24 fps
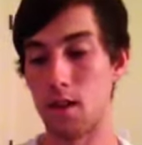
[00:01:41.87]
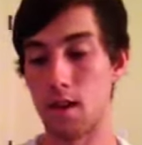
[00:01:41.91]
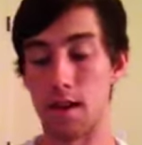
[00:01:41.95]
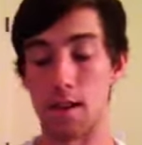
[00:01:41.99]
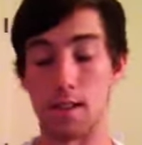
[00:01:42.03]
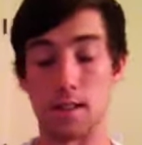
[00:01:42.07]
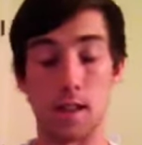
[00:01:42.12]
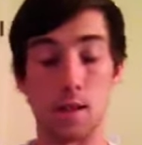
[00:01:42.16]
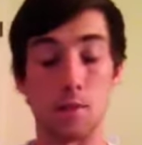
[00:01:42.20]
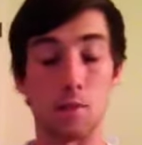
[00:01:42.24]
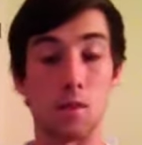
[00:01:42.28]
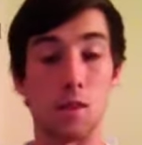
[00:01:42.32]

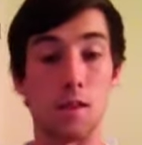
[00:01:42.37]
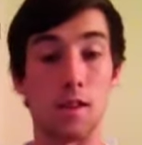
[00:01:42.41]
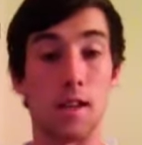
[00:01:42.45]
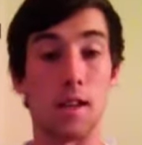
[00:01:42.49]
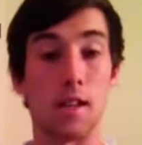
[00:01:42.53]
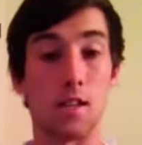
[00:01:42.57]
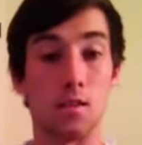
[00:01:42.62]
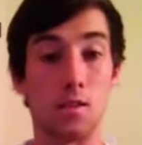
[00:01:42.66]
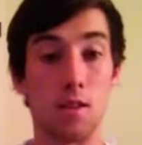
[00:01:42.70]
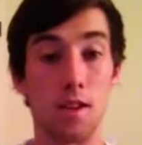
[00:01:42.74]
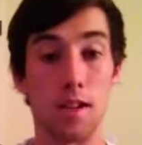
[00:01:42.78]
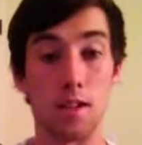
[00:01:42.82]

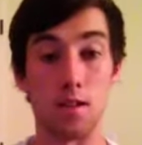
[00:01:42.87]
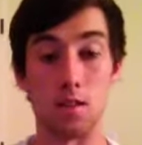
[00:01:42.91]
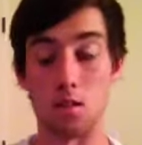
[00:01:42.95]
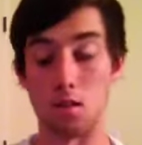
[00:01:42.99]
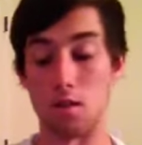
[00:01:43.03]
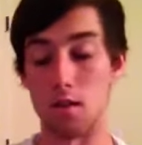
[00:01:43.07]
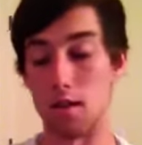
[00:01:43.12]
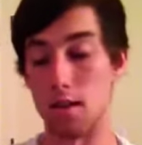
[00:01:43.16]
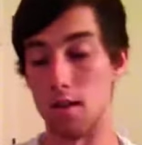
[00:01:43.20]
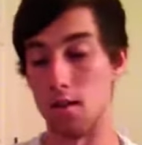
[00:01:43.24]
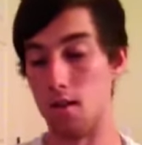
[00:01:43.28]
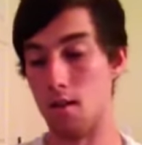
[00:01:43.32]
S3,
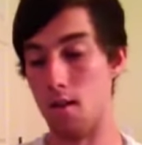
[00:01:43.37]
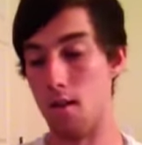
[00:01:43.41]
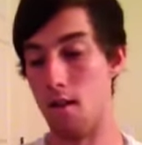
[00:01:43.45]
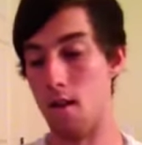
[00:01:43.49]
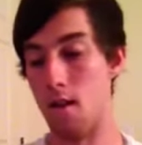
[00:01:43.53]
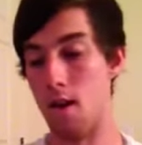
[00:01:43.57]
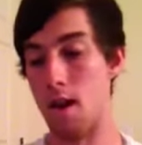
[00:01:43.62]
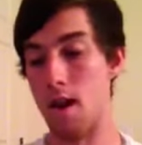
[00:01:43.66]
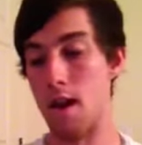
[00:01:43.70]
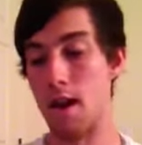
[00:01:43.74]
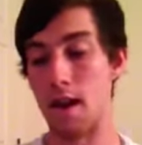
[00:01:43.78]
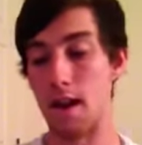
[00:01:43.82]
sorry.
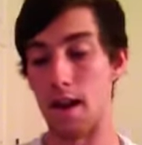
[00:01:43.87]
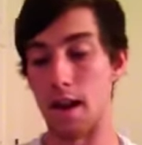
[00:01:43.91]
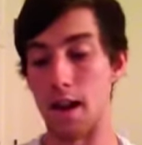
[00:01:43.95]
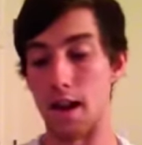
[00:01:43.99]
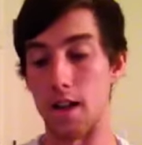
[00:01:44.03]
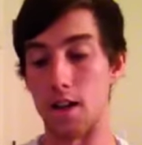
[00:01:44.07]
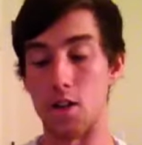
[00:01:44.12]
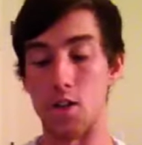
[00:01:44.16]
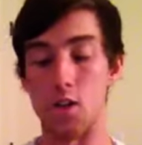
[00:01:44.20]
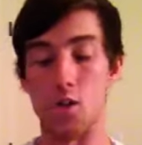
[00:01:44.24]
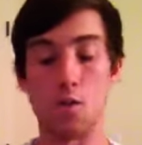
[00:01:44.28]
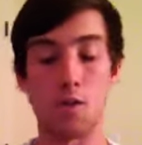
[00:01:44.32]

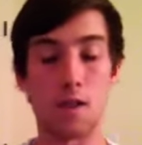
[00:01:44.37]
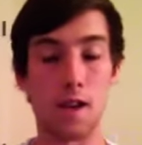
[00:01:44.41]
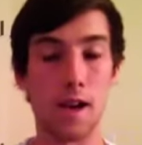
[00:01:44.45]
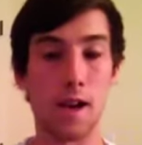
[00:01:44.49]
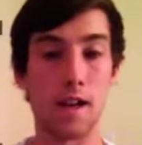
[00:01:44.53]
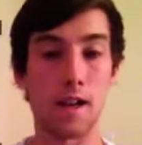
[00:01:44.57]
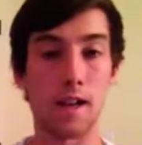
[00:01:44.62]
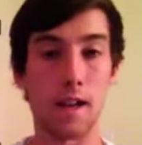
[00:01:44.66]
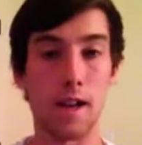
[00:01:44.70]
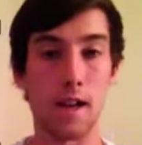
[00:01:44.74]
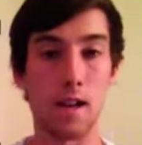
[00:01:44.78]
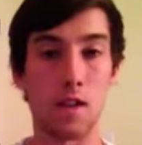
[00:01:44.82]
And you
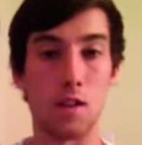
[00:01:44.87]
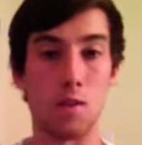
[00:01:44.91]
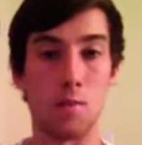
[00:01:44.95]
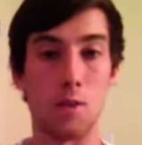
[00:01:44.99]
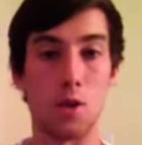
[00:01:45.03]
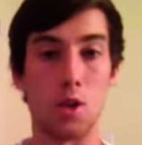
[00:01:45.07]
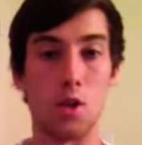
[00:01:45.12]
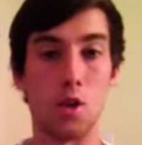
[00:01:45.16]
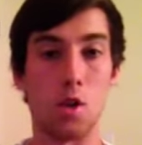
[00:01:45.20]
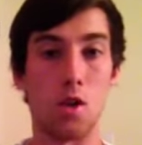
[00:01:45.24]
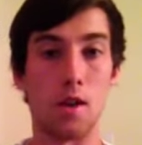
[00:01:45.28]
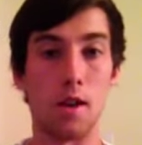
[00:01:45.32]
can get the
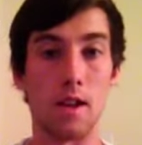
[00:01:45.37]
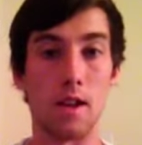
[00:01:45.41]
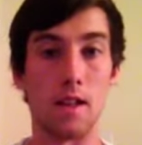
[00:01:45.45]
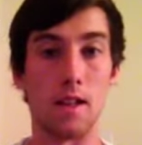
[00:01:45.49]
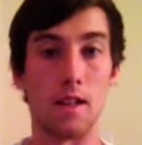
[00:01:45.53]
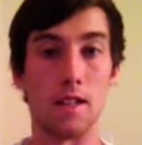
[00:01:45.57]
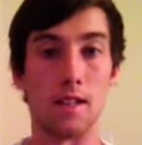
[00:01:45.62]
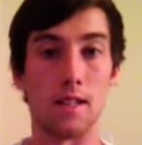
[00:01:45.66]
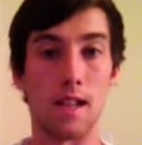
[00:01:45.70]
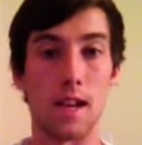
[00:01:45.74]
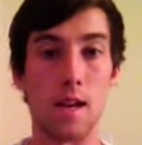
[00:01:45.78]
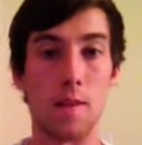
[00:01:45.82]
majority of
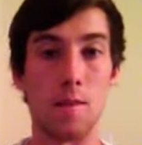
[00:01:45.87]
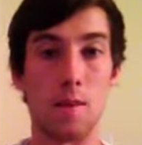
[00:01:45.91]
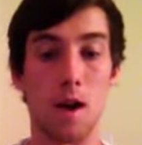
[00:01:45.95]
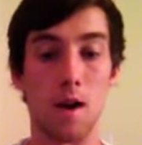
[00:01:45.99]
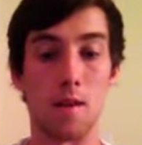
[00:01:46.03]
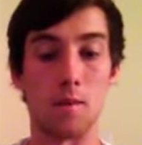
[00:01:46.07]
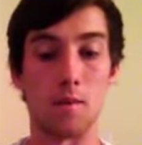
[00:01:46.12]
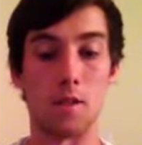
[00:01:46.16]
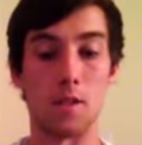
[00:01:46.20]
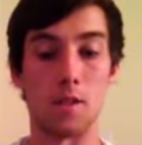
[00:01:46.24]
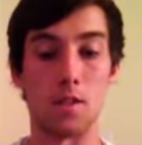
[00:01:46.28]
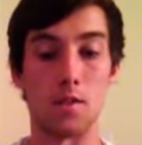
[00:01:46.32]
the same
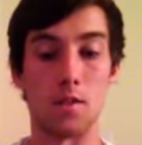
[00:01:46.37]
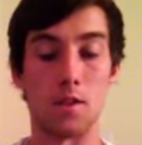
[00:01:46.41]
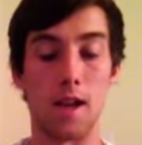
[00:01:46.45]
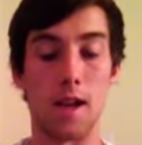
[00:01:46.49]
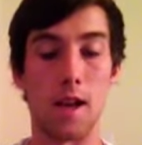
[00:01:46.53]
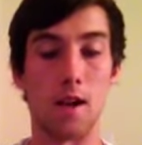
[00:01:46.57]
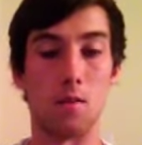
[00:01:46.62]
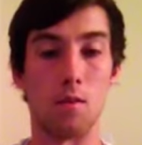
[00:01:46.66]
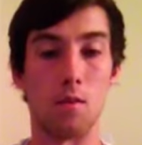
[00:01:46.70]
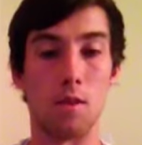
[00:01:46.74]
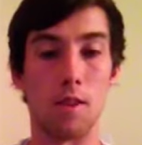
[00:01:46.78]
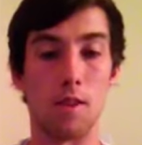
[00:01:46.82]
apps that you
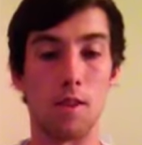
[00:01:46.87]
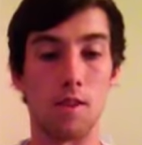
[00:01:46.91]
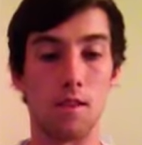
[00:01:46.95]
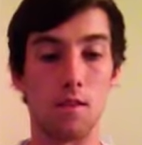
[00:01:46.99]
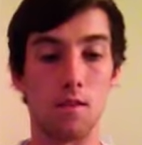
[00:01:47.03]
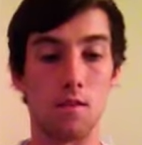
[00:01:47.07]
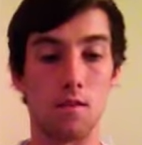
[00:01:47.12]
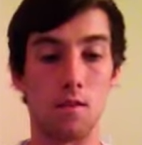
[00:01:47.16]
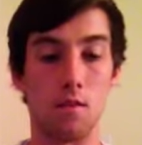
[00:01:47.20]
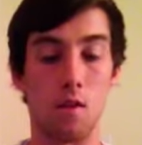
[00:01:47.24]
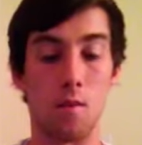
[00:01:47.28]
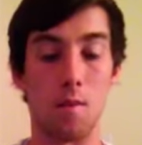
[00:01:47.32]
get
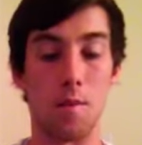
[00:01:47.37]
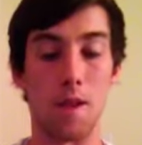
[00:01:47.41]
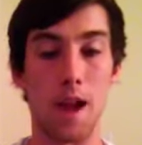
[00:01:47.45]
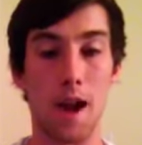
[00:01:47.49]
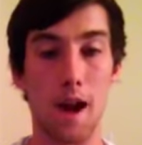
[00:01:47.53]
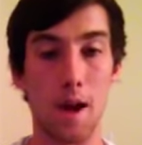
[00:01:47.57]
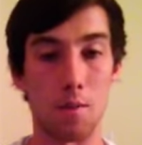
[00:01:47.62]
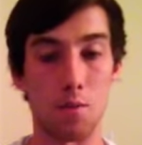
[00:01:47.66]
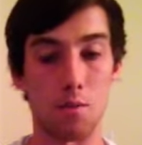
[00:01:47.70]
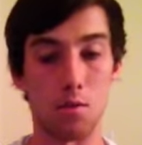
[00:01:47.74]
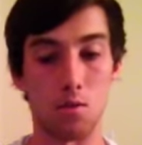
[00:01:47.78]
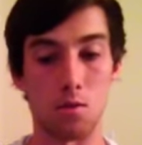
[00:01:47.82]
from the
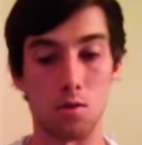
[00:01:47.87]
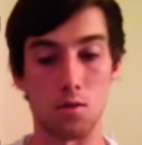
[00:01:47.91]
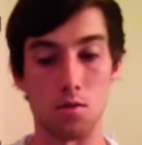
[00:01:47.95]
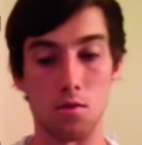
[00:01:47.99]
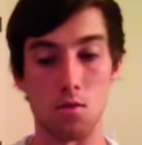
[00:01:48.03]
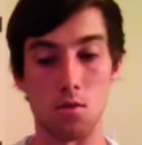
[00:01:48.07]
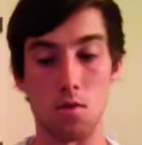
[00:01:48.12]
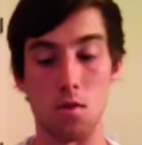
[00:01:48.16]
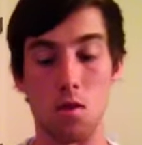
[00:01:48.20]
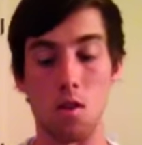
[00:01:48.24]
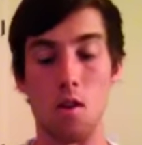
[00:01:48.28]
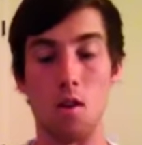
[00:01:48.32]
Apple
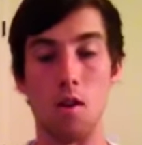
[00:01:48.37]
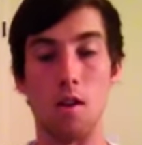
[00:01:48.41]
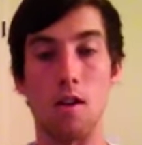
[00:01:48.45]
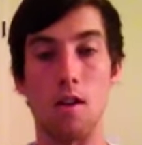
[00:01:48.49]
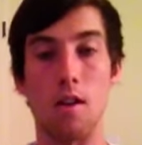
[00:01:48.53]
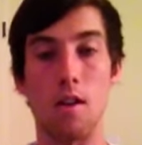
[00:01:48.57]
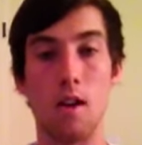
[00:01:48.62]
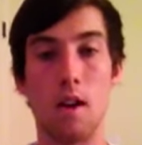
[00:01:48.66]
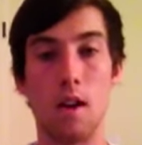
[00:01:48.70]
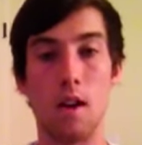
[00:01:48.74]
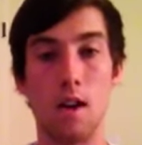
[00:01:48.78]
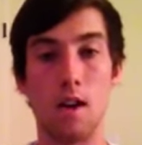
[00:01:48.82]
Store on
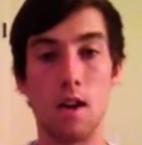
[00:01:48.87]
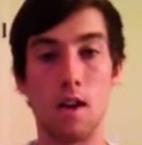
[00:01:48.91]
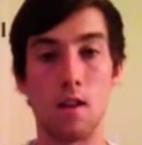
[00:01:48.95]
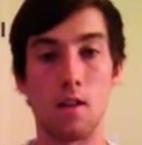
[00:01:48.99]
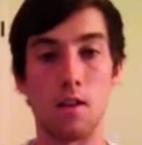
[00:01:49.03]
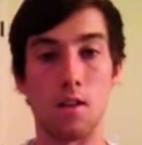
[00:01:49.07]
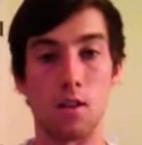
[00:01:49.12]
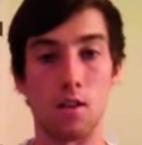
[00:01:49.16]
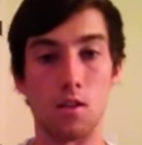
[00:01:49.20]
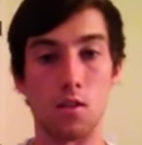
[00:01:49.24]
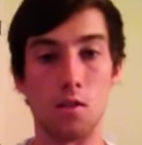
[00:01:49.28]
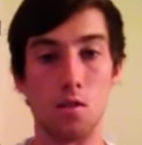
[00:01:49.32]

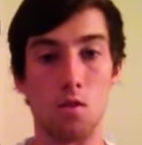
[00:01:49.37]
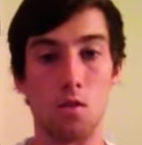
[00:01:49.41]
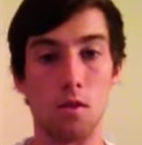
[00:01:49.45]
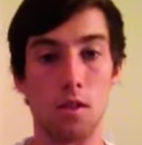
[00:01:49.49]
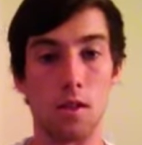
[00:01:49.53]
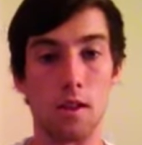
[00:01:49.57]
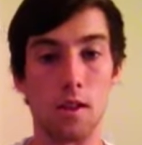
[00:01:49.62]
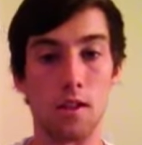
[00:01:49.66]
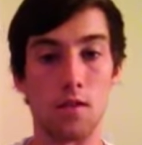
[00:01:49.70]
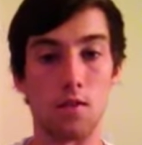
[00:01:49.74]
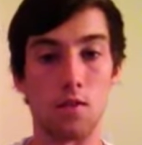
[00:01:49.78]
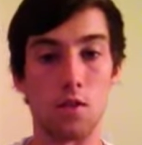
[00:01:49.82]
the store
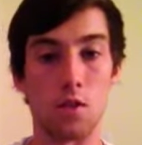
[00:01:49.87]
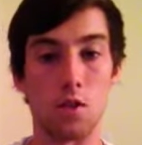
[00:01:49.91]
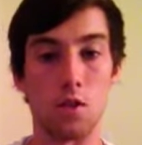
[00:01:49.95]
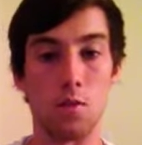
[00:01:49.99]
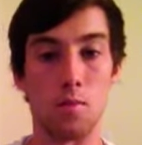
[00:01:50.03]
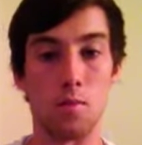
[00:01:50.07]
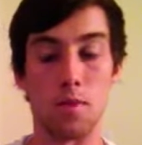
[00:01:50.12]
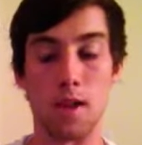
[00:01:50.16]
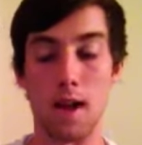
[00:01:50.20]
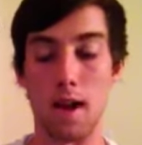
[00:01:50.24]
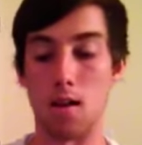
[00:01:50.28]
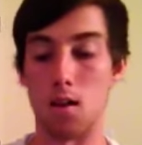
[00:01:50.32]
that you
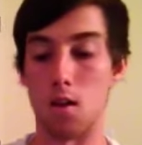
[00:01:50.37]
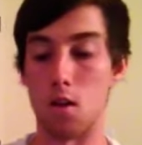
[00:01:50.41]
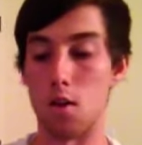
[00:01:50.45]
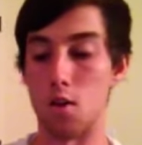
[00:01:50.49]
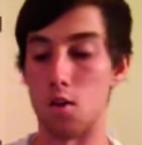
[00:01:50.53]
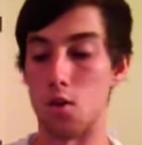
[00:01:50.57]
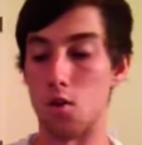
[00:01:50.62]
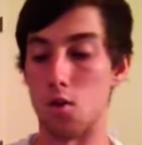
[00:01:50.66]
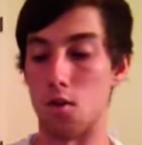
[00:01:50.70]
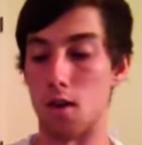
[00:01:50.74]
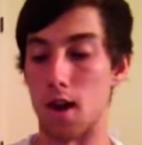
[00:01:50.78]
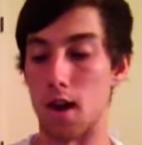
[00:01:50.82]

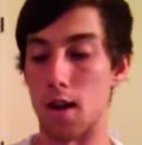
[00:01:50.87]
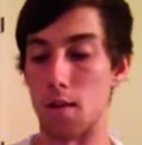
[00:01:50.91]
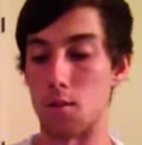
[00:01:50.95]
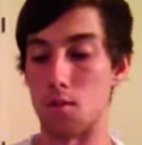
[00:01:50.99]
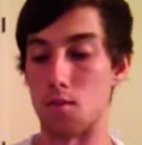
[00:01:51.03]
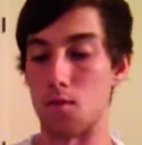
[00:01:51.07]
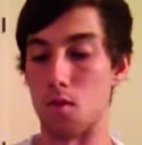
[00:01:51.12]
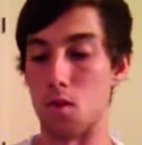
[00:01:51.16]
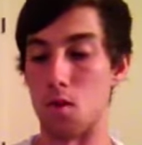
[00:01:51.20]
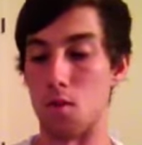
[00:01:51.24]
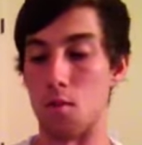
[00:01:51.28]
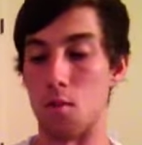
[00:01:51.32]
download your apps
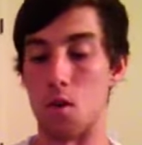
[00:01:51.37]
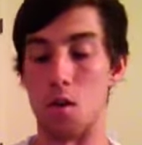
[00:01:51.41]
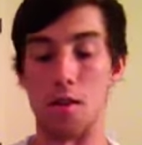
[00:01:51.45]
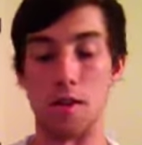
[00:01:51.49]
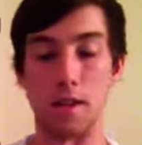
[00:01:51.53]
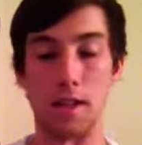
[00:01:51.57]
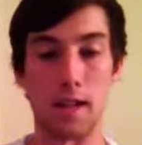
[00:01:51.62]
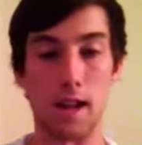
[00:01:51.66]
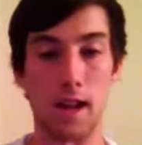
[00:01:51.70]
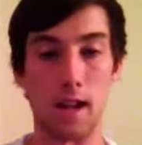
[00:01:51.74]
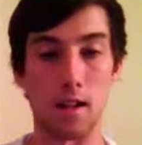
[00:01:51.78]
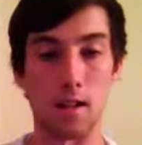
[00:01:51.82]
from on the
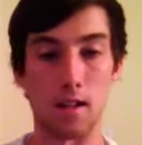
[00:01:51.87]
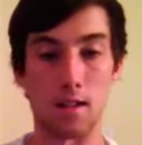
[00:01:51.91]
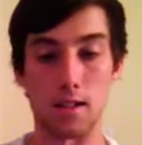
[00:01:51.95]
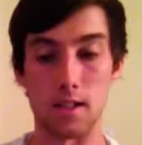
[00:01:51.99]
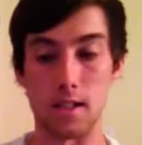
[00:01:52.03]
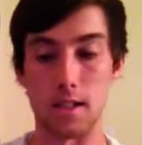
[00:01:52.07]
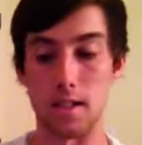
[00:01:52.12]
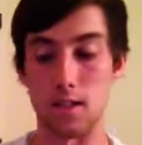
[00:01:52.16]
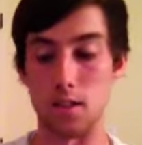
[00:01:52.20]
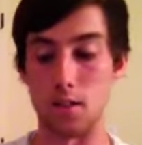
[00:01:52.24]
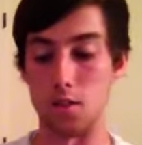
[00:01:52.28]
Galaxy.